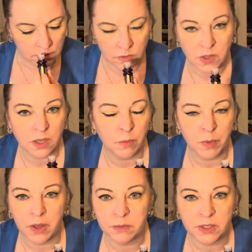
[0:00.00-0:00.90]
It's like a
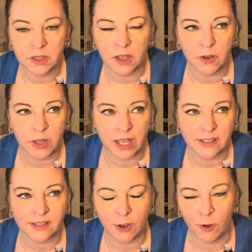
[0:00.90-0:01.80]
punk. Okay,
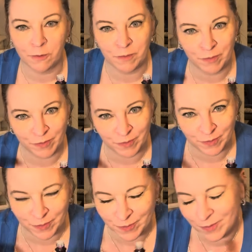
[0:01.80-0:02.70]
so
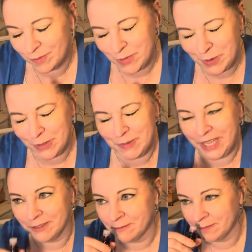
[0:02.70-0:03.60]
bear with me.